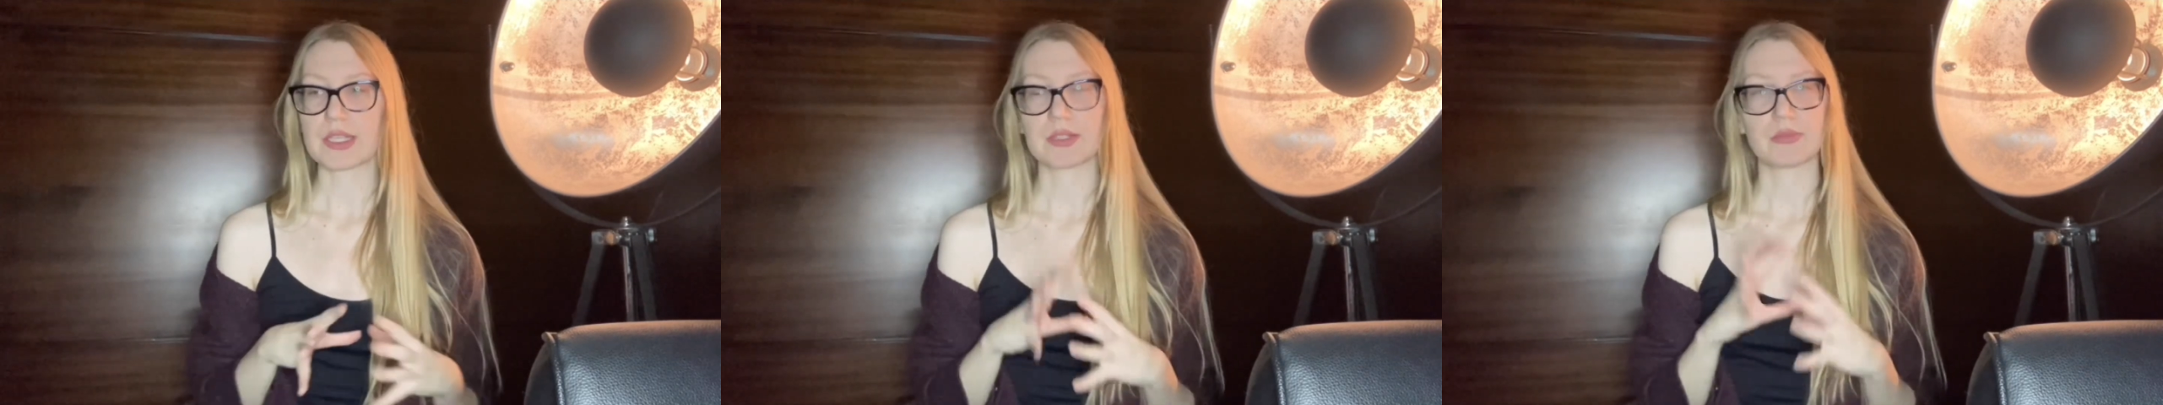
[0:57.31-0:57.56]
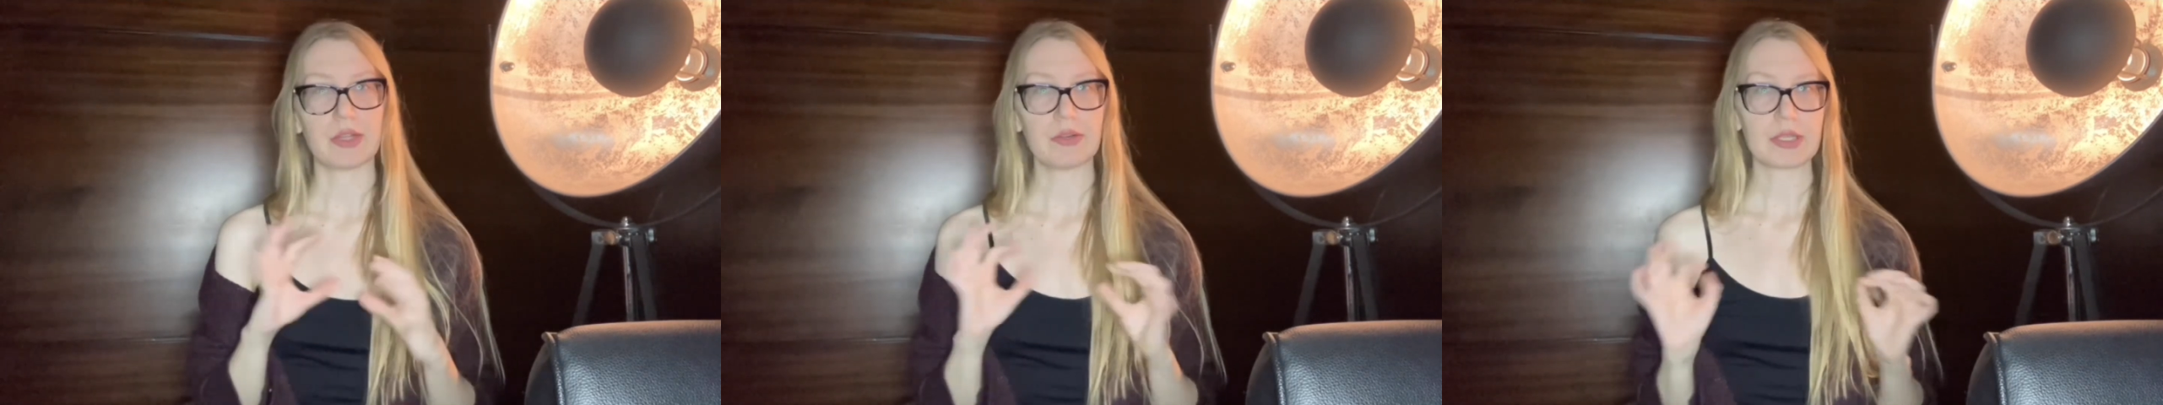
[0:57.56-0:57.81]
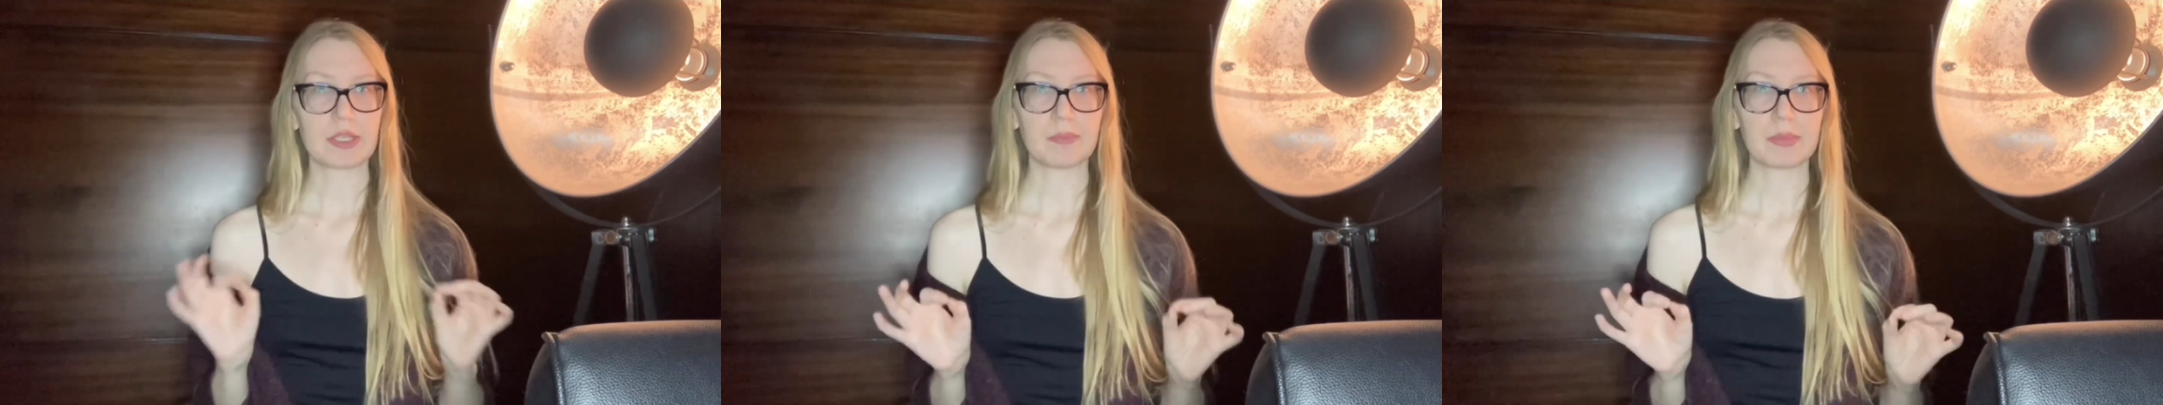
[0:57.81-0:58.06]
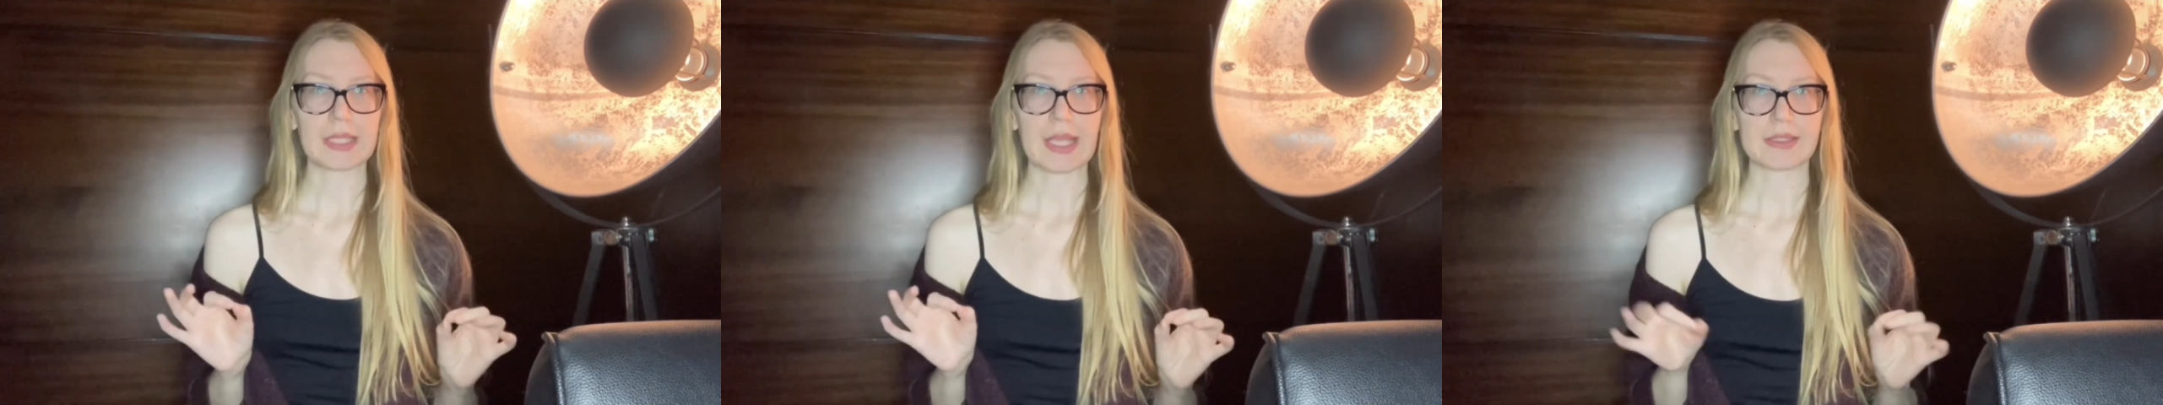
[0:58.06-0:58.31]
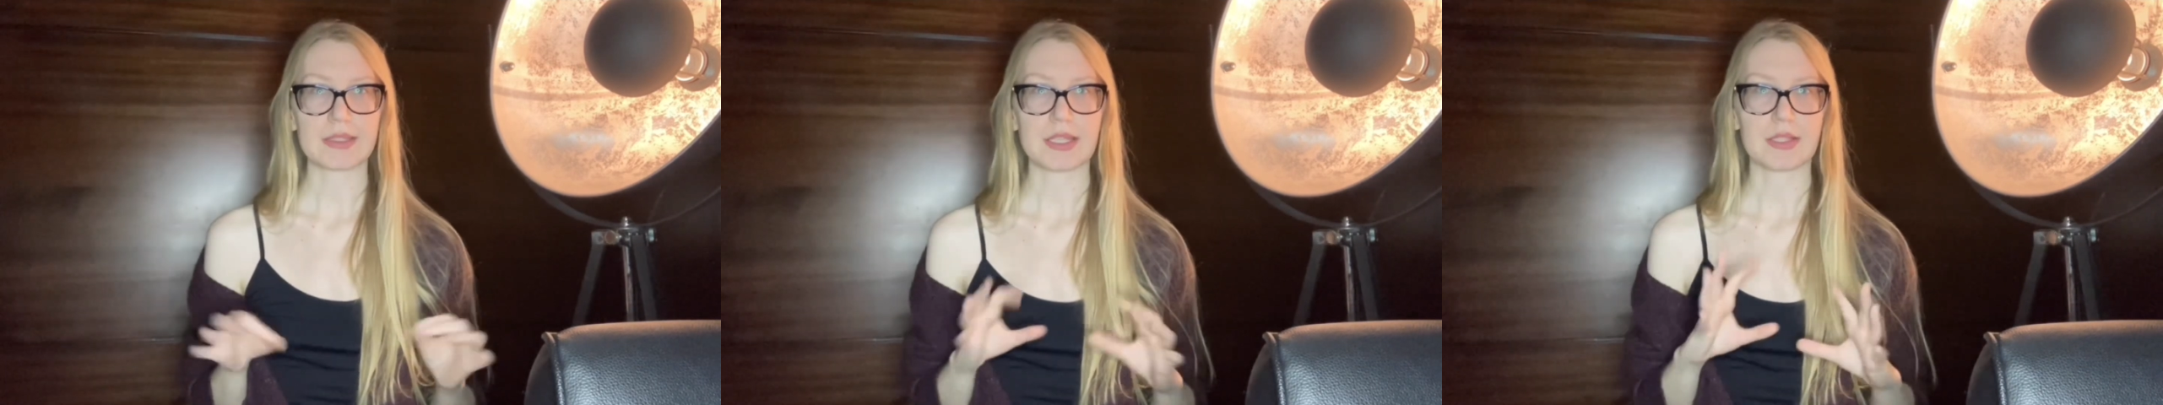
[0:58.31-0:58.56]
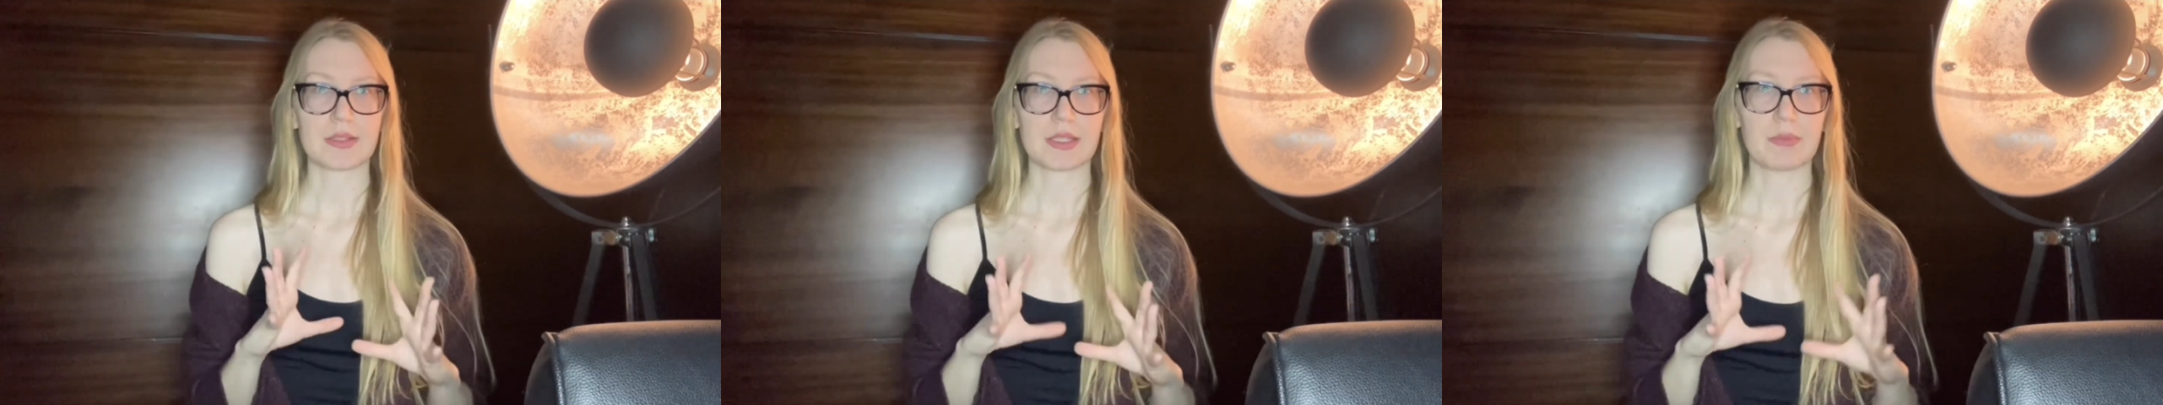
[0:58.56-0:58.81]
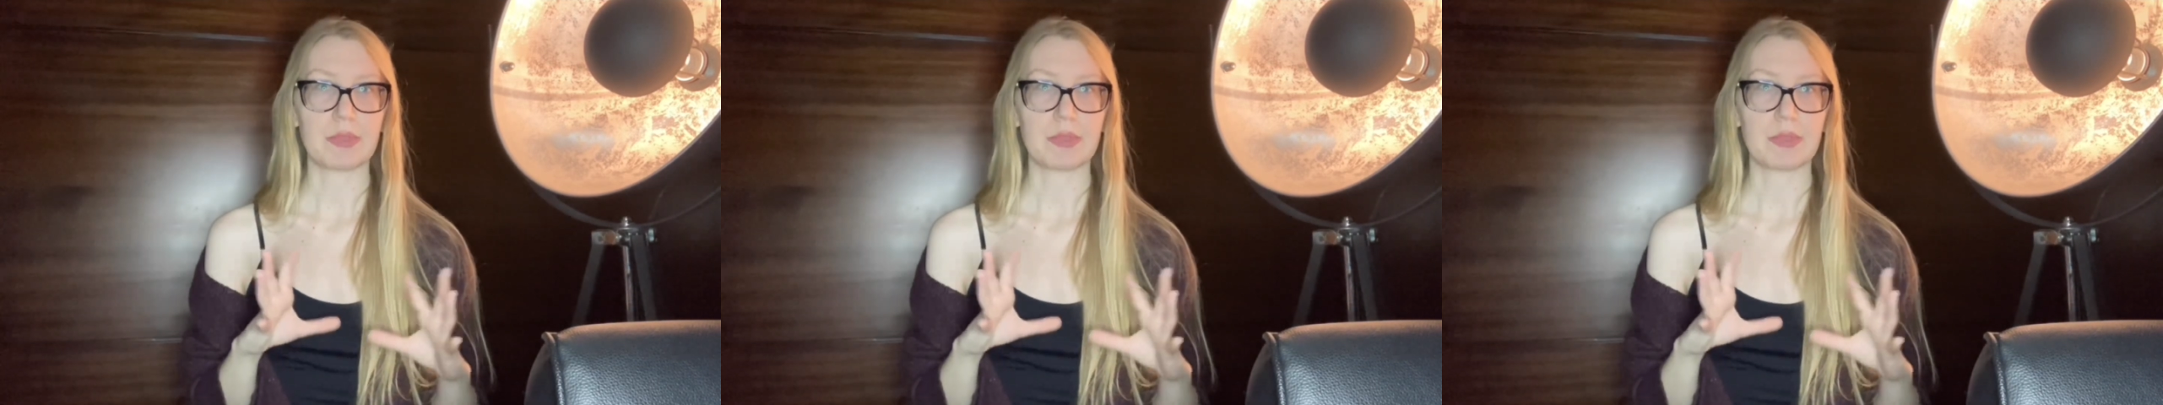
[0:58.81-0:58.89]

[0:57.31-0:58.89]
It's very complex, it's a